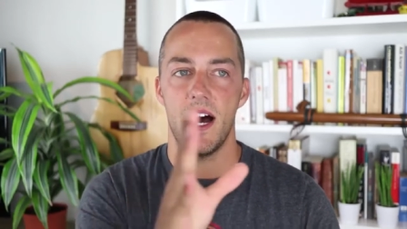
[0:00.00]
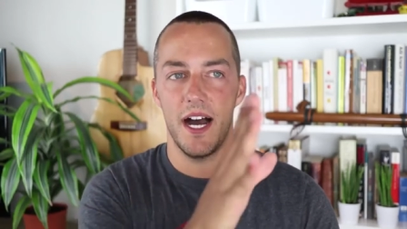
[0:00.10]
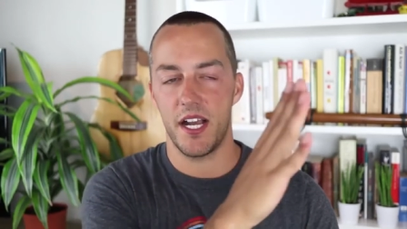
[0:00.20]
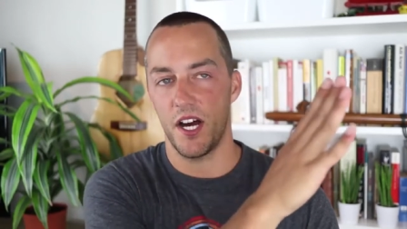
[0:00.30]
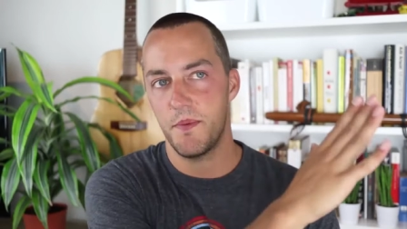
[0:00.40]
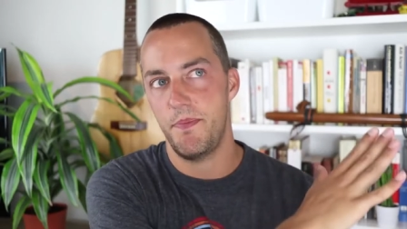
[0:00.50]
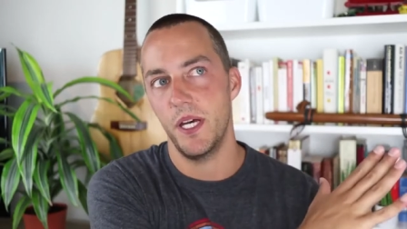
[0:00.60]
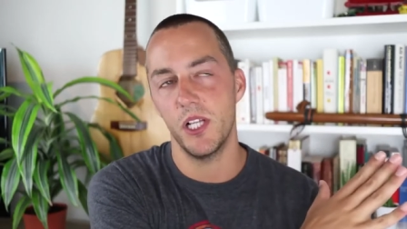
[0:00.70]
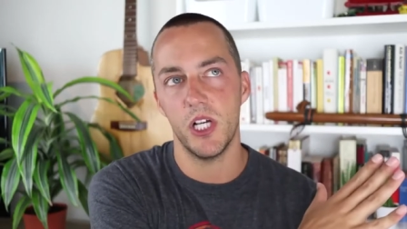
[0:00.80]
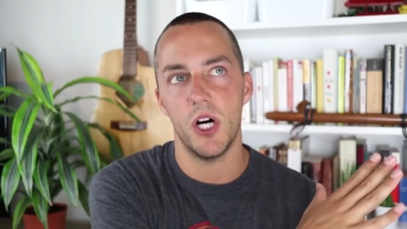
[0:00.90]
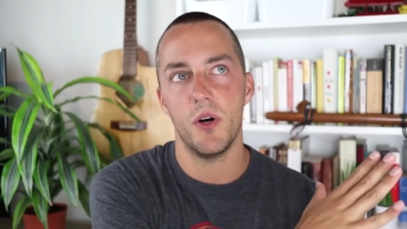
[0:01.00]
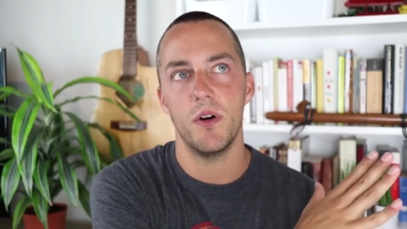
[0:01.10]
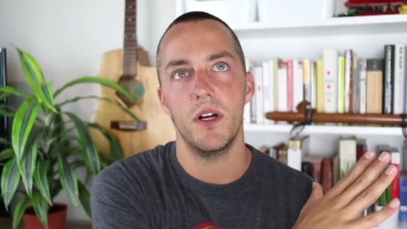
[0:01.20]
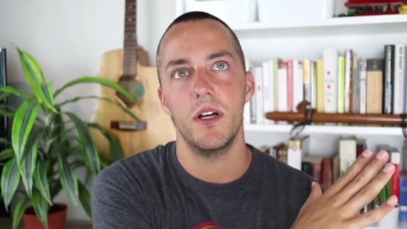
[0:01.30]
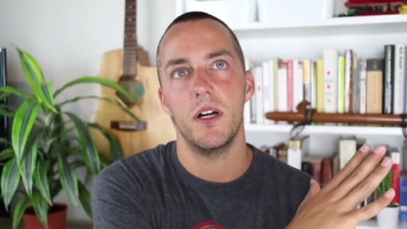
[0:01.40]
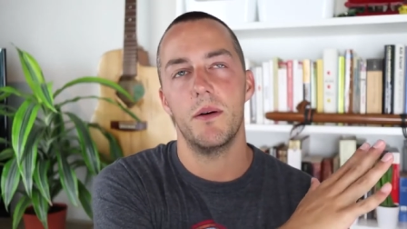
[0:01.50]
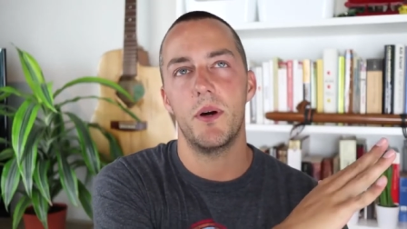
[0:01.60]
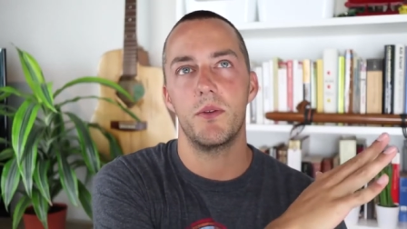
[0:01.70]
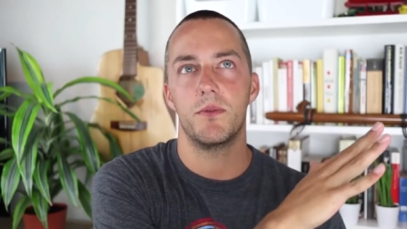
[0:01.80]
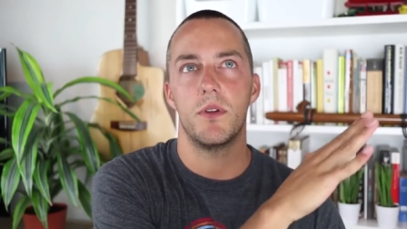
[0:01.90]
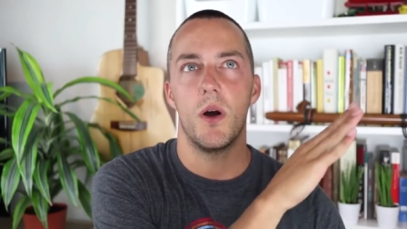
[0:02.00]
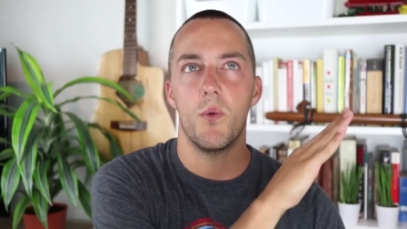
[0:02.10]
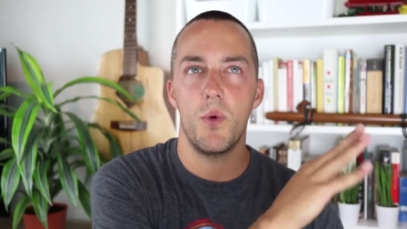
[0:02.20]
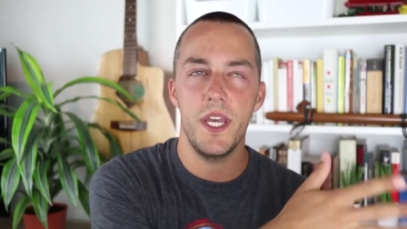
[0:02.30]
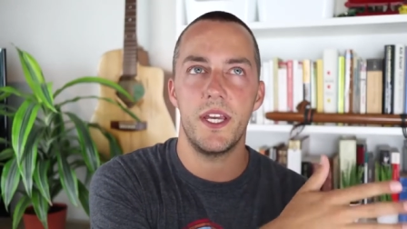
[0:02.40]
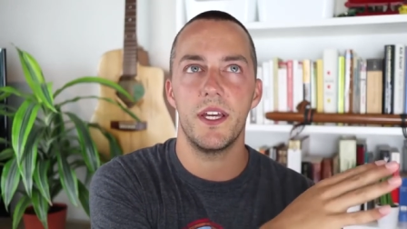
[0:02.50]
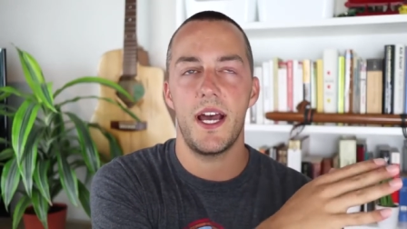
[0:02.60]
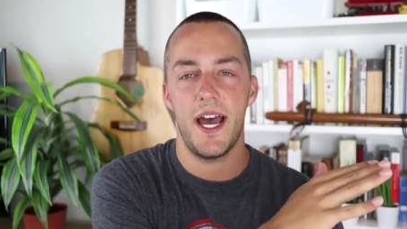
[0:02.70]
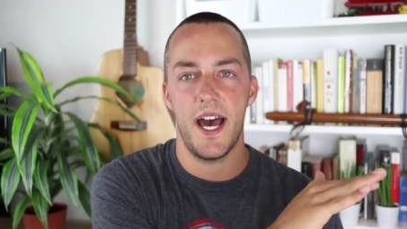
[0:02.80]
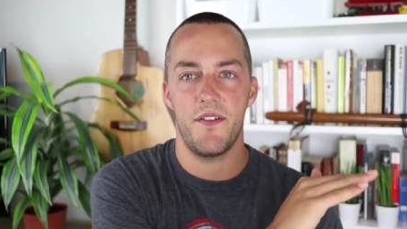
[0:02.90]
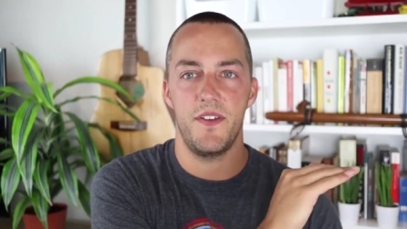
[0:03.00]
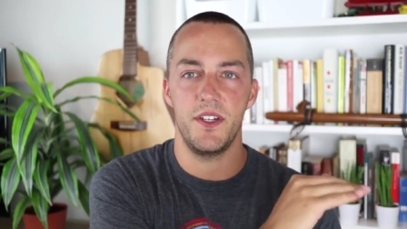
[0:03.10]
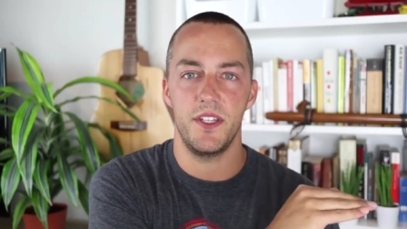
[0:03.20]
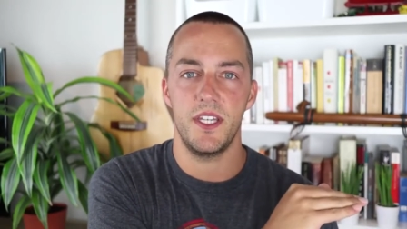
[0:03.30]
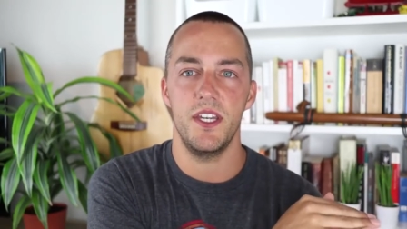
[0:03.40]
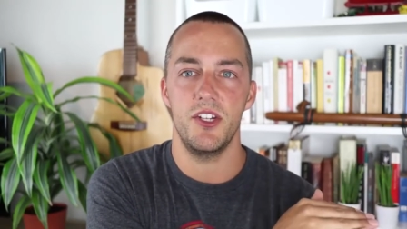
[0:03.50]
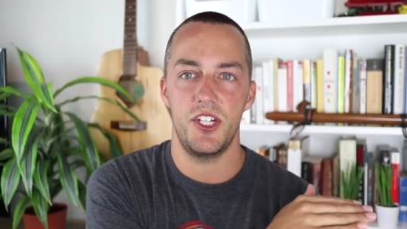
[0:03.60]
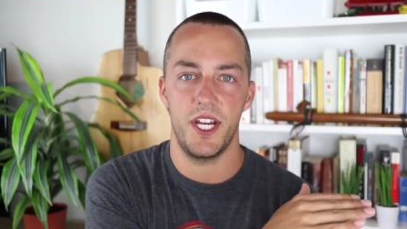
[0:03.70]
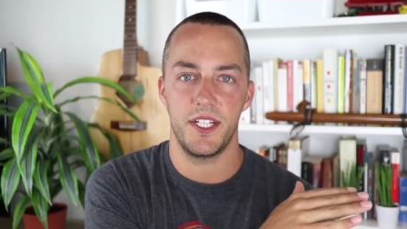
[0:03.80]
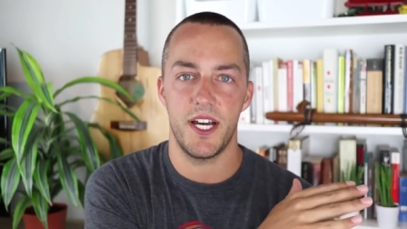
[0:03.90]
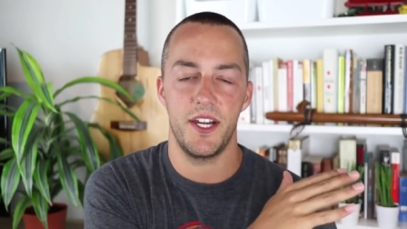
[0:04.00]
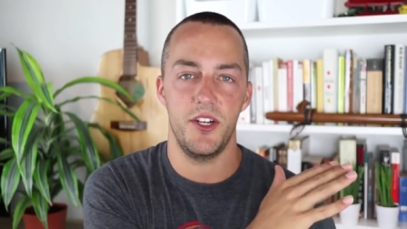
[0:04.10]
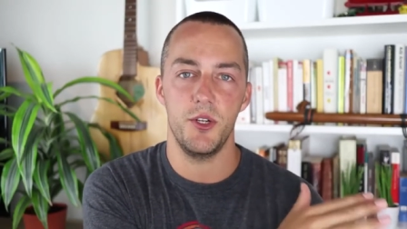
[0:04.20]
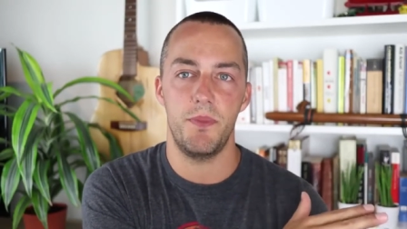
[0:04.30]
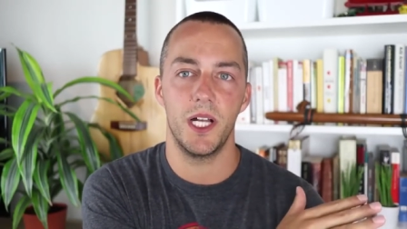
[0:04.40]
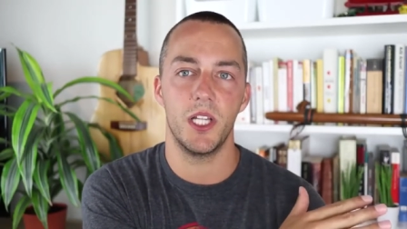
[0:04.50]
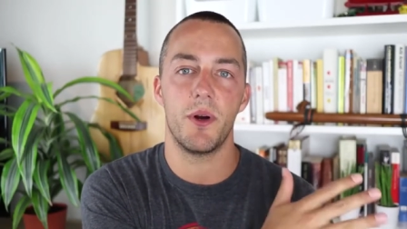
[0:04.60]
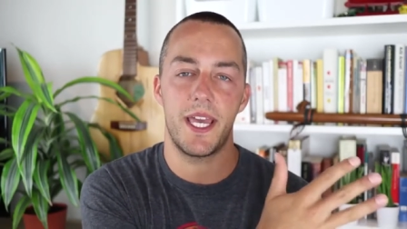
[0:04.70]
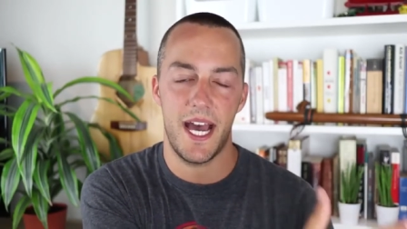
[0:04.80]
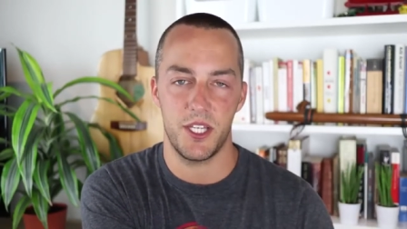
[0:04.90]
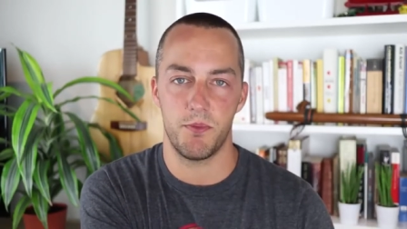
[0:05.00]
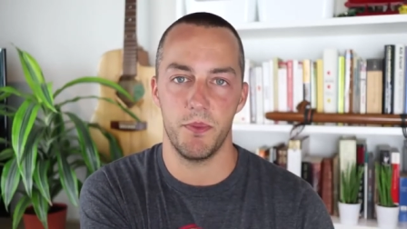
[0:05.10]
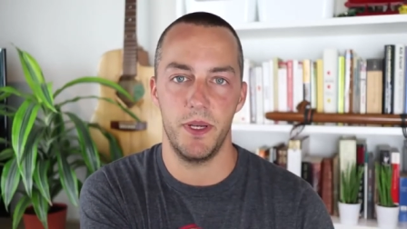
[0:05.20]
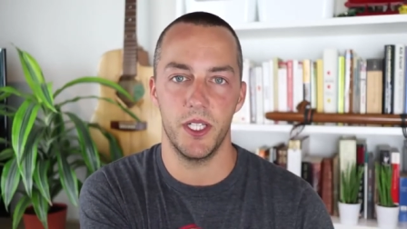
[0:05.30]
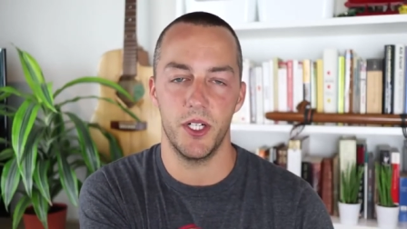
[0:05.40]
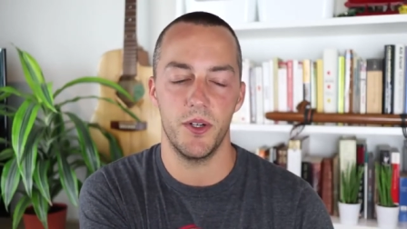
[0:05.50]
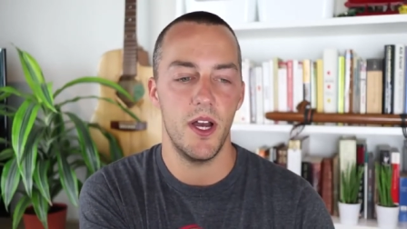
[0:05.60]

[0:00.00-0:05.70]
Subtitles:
I got a pillow about a week and a half into the ketogenic diet, a new pillow, a Casper pillow,